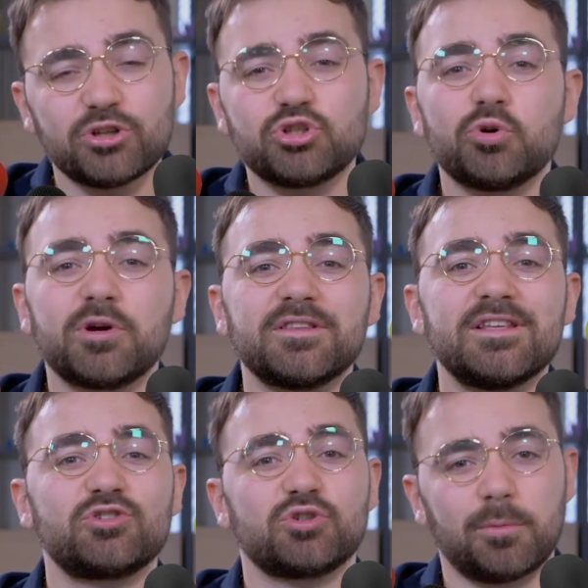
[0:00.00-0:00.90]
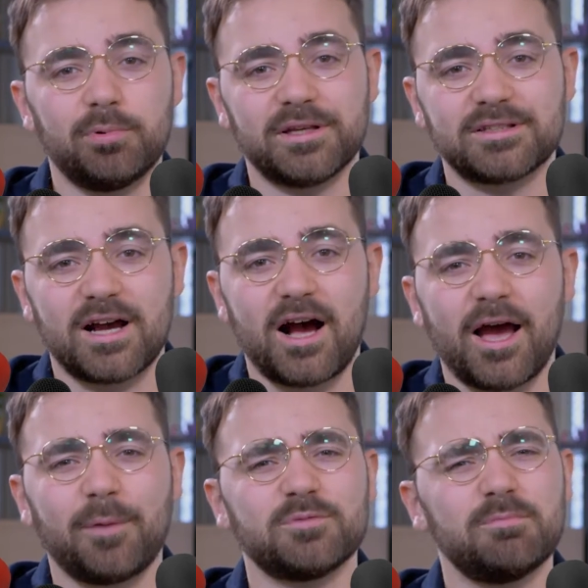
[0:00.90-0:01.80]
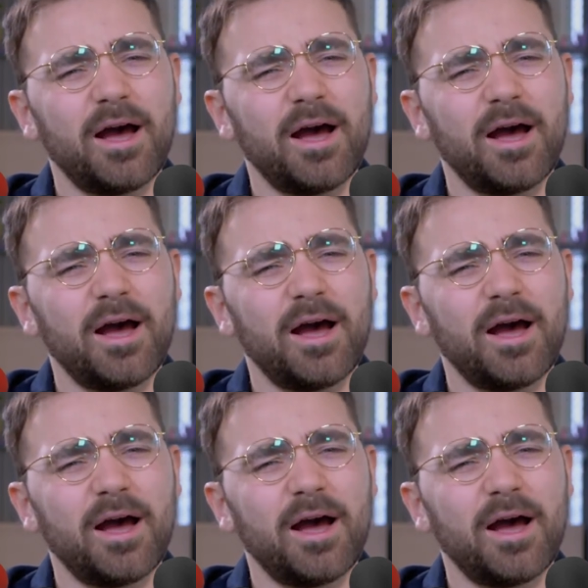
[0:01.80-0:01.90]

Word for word: during these troubling times.